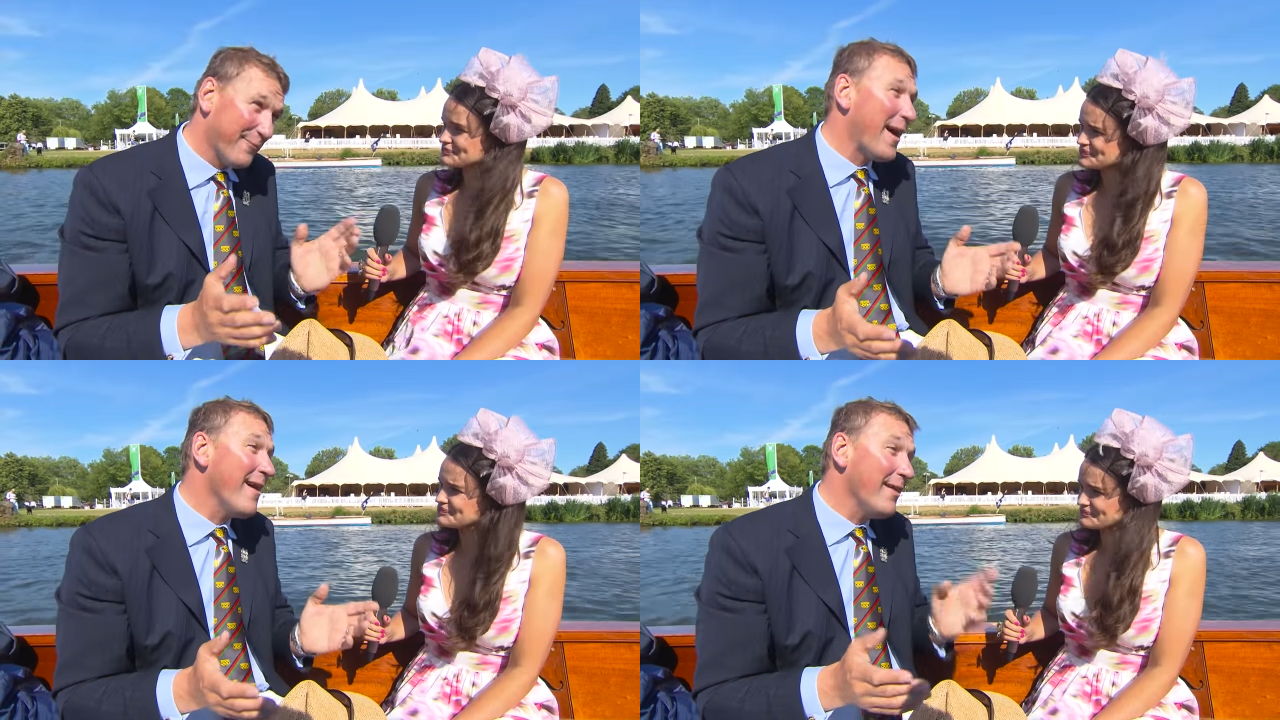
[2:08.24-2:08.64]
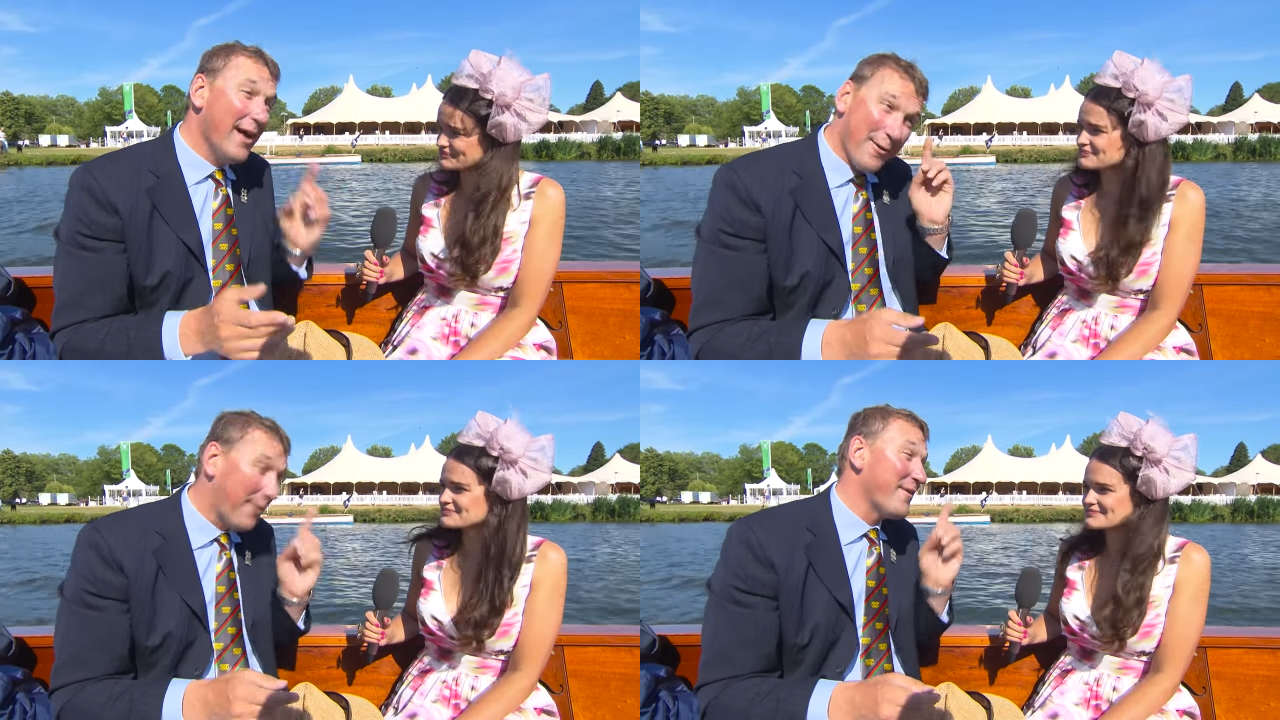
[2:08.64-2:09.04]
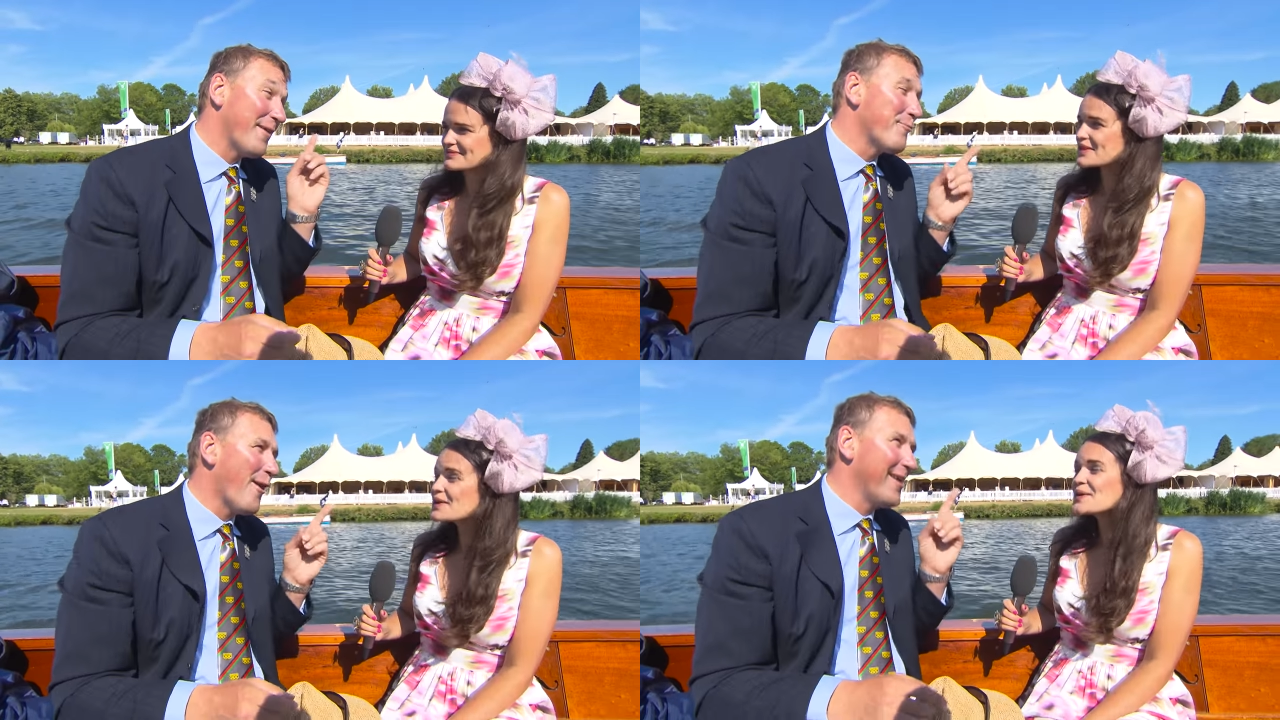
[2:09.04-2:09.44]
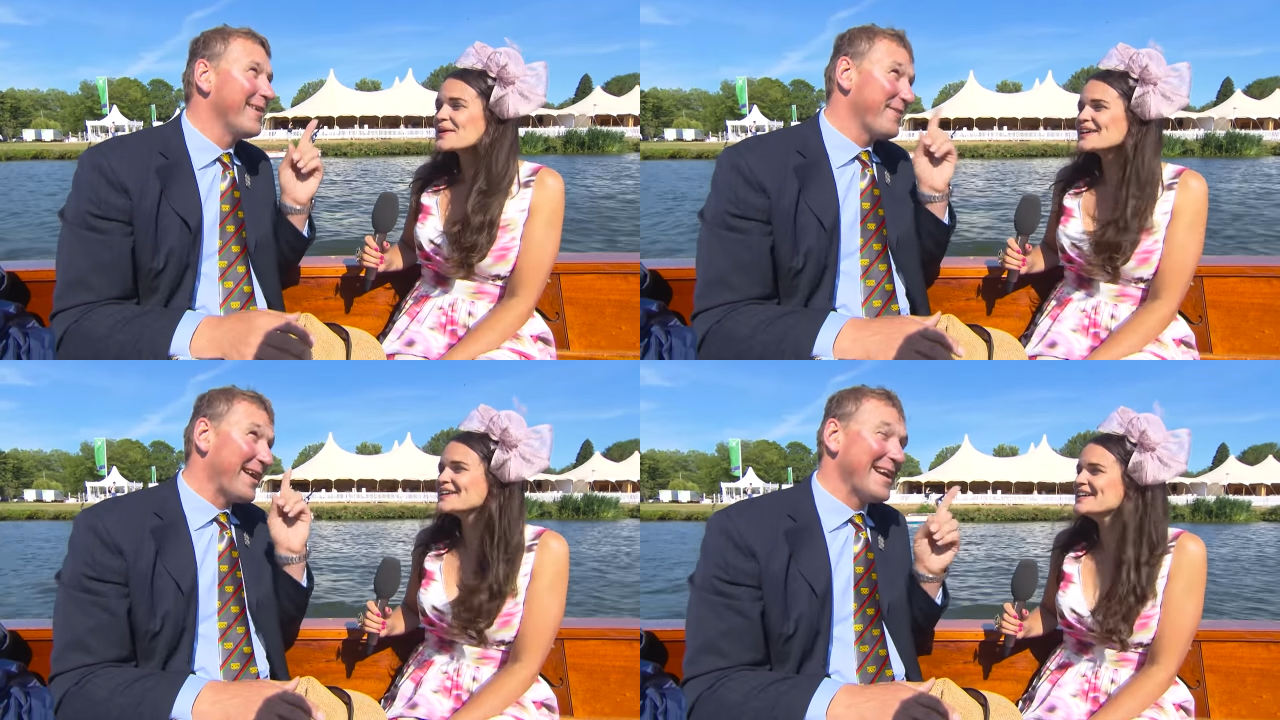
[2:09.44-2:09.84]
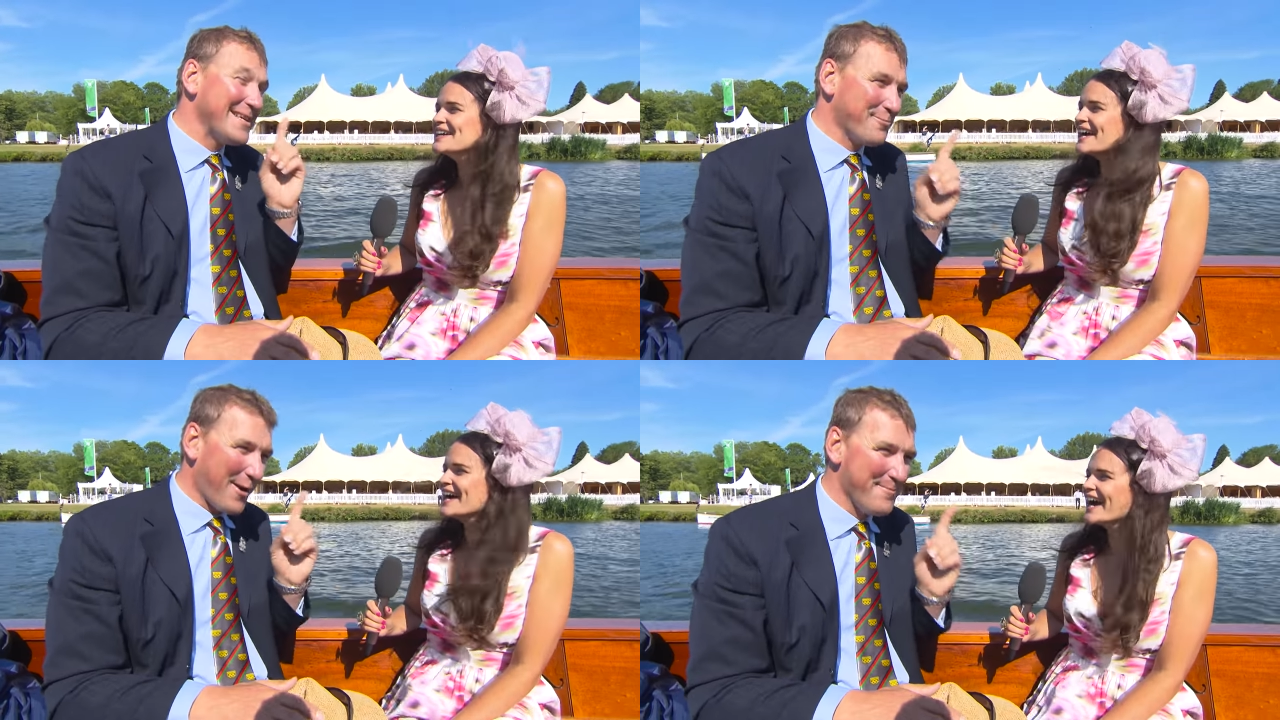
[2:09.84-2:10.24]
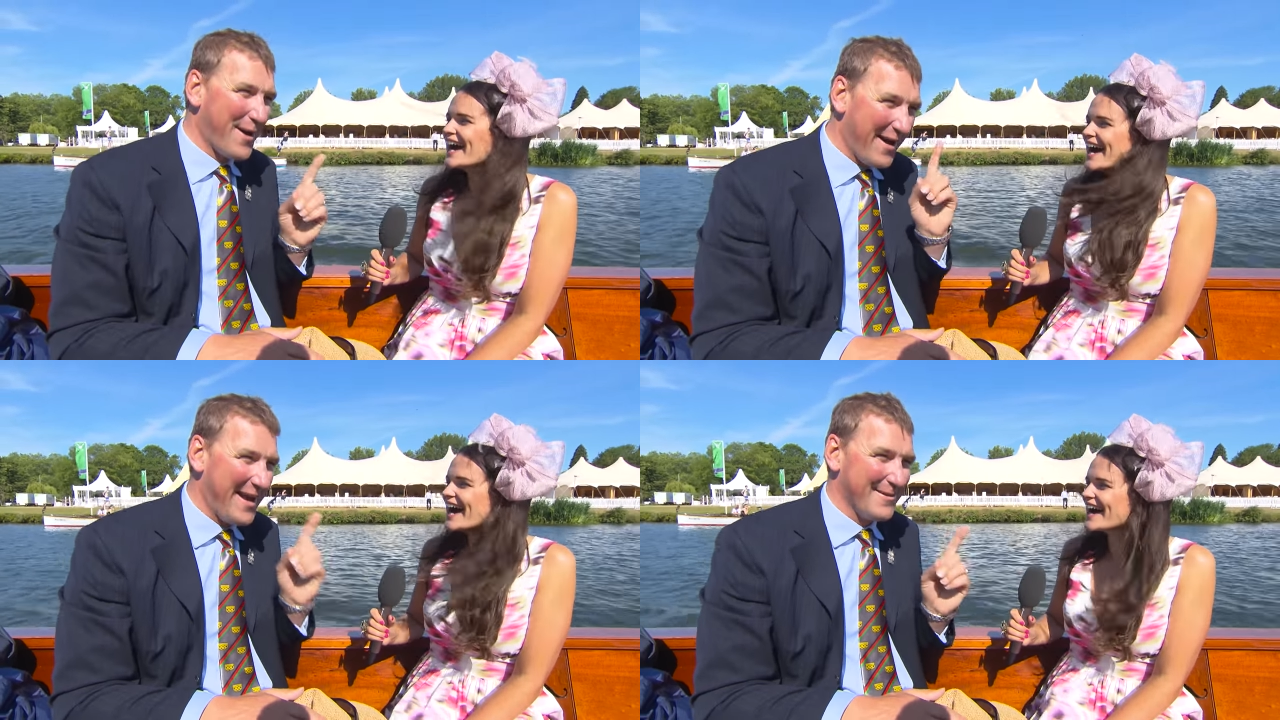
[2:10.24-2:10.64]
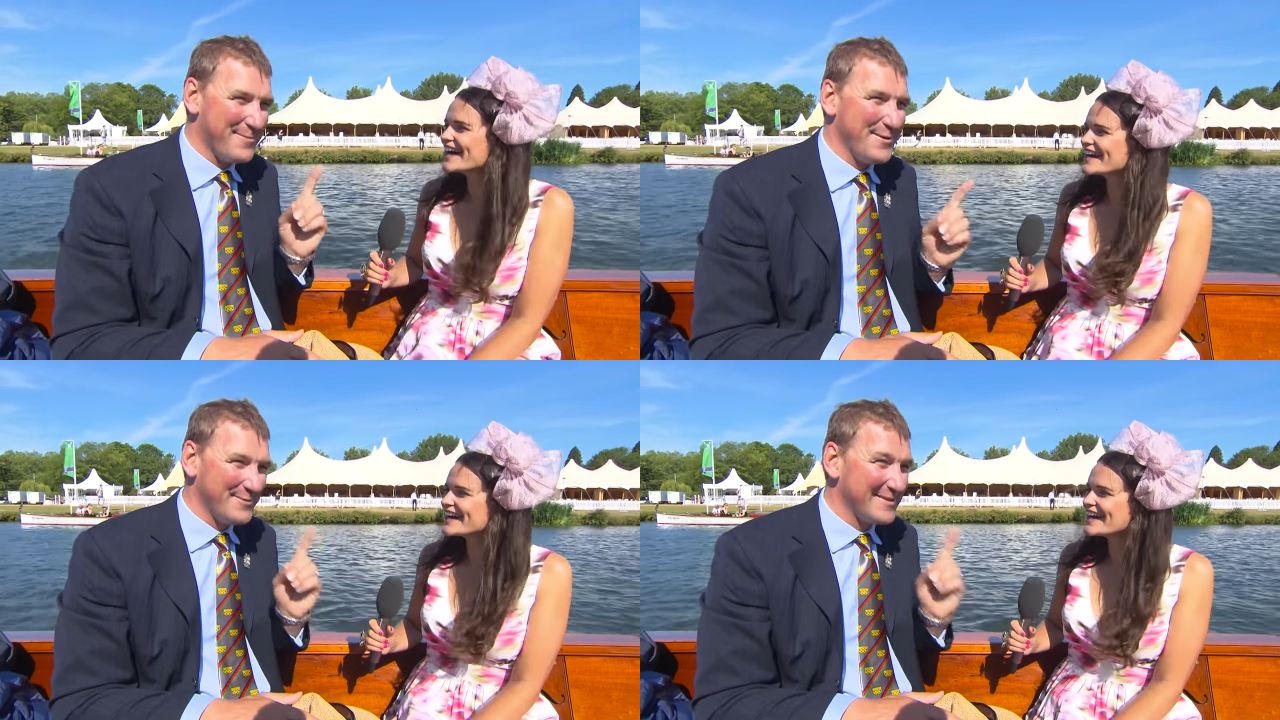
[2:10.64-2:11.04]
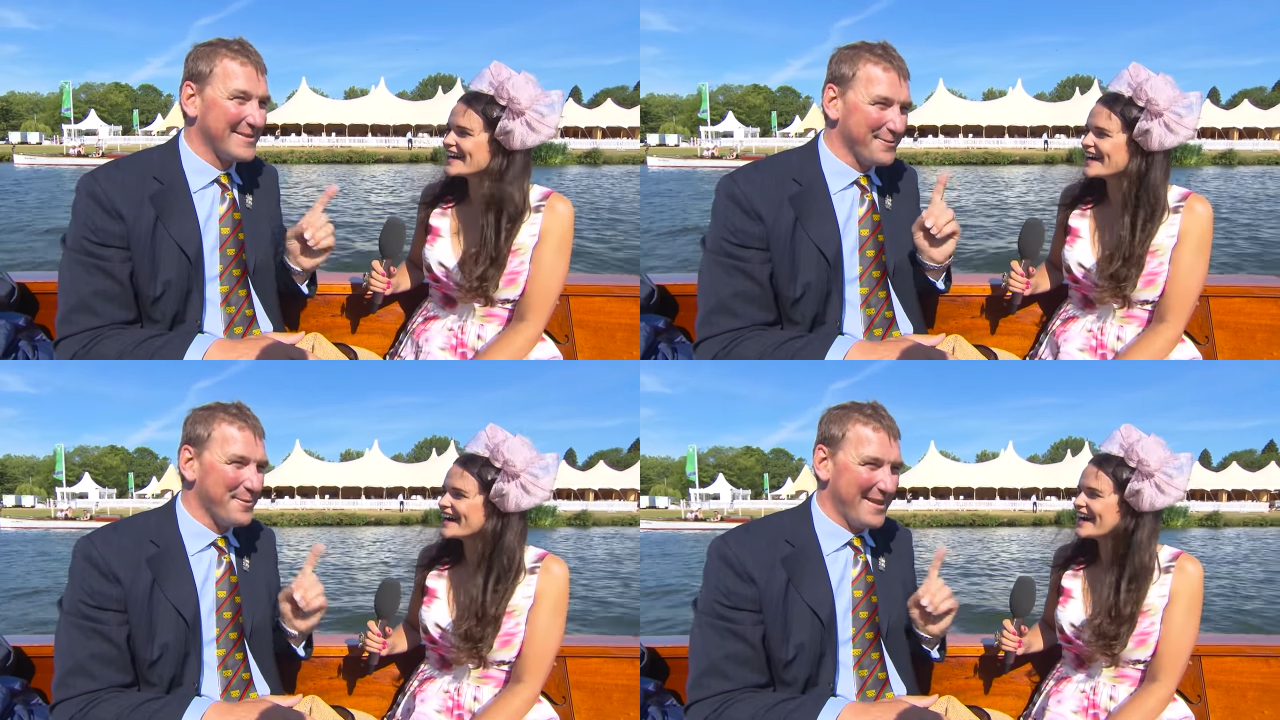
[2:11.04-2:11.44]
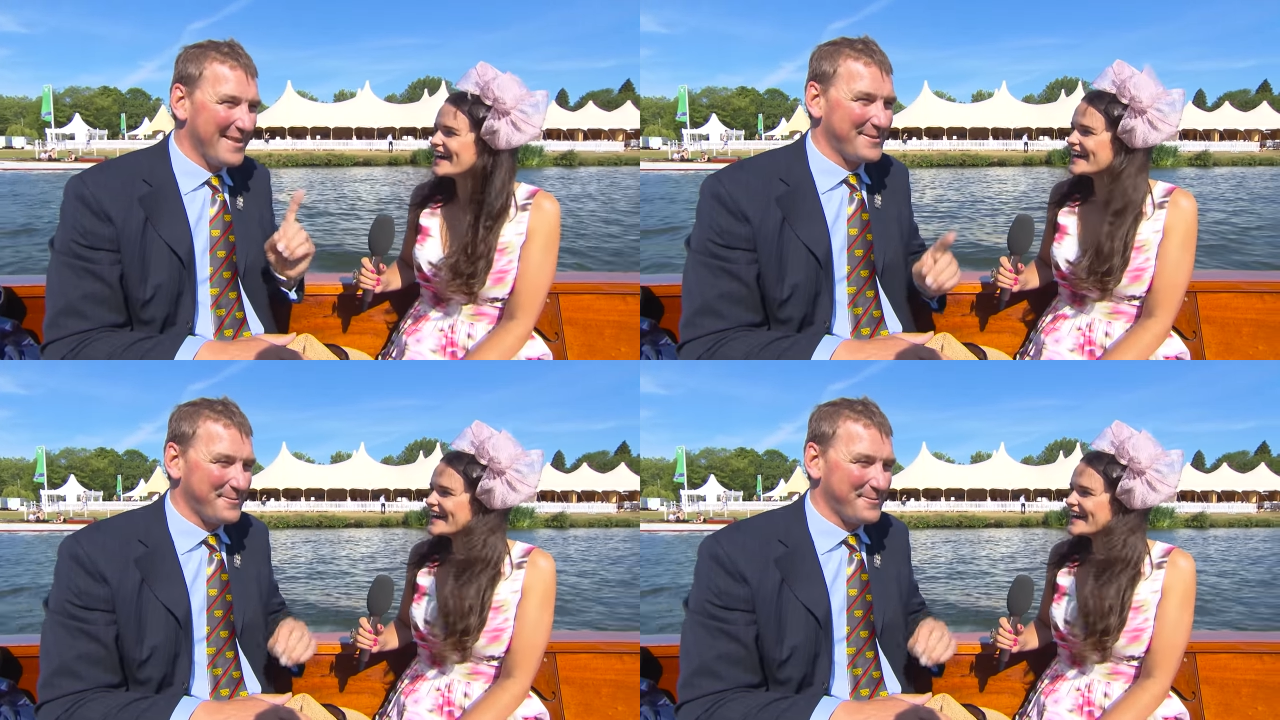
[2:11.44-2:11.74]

Speaker 1: Well, we had at least one boat hit the booms and still win this